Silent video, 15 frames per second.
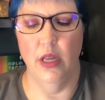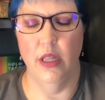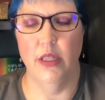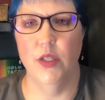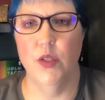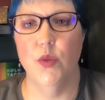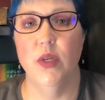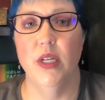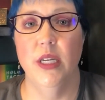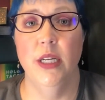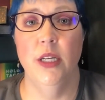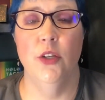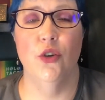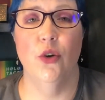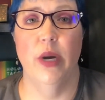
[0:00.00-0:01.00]
this one
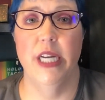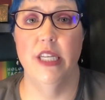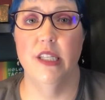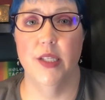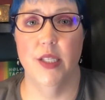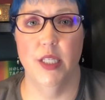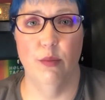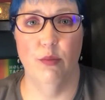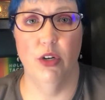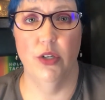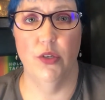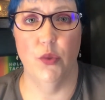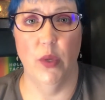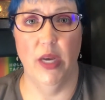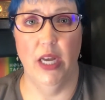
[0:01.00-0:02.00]
is great in the summer
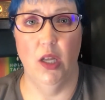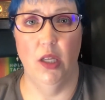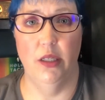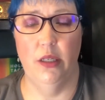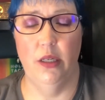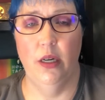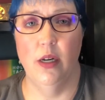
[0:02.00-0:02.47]
as well,